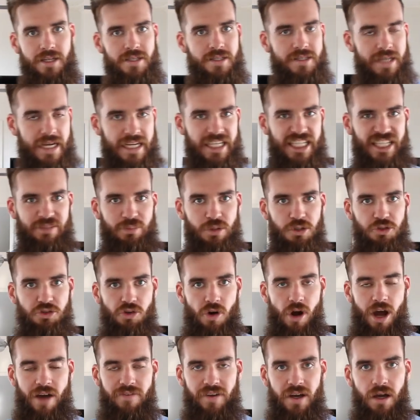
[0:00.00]
and sensible
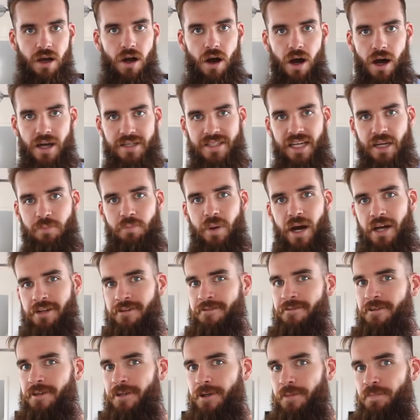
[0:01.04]
driver Isaac
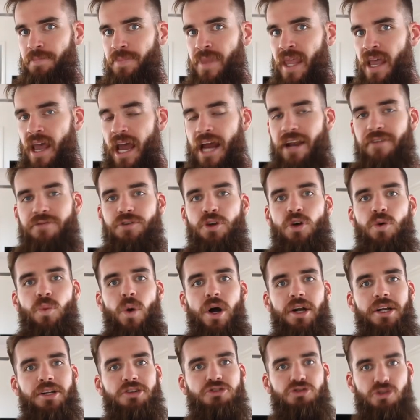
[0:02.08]
Butterfield. And if you
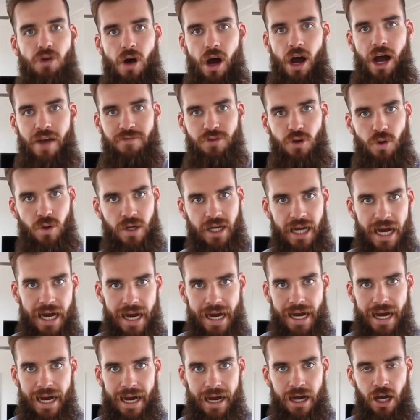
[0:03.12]
want to drive your
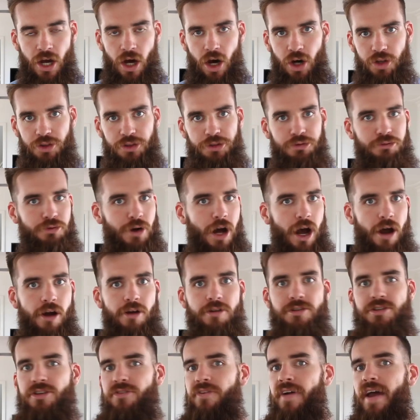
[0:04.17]
car on the
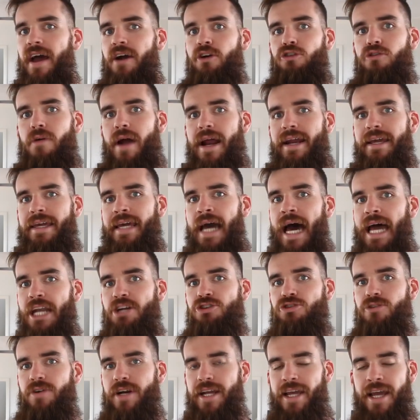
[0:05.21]
roads of our great
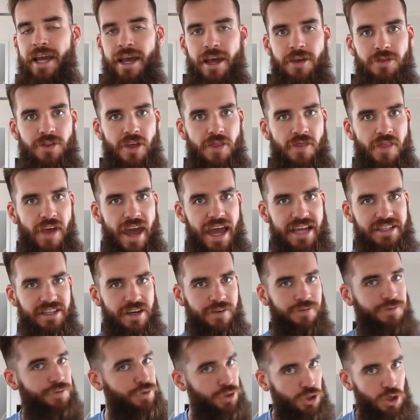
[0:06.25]
country, then there's
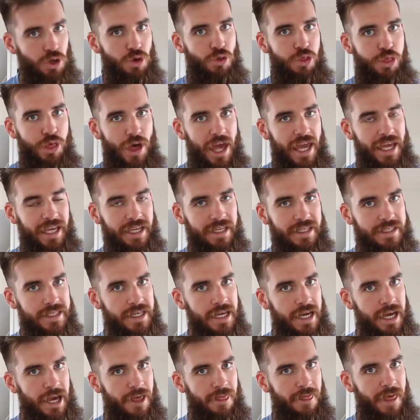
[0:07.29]
a few things
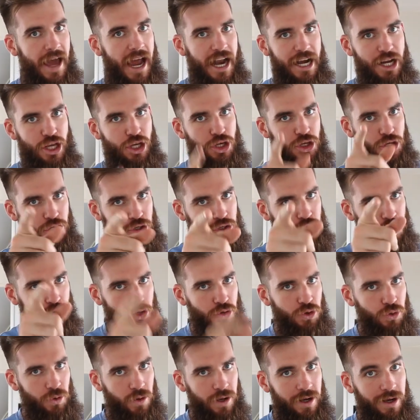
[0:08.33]
that
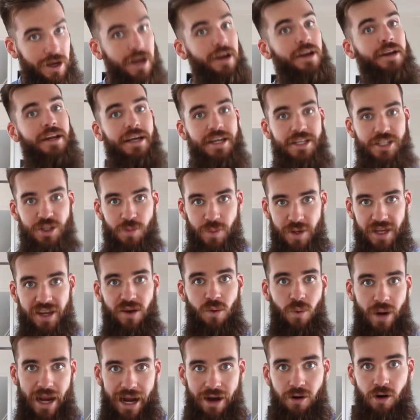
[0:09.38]
you need to be
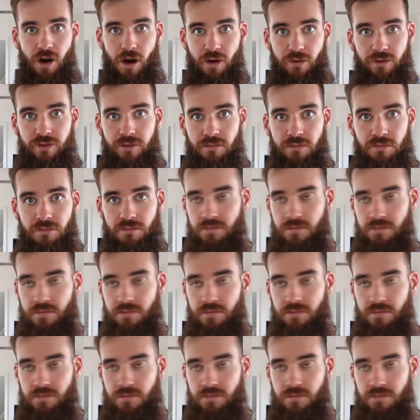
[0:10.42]
aware of.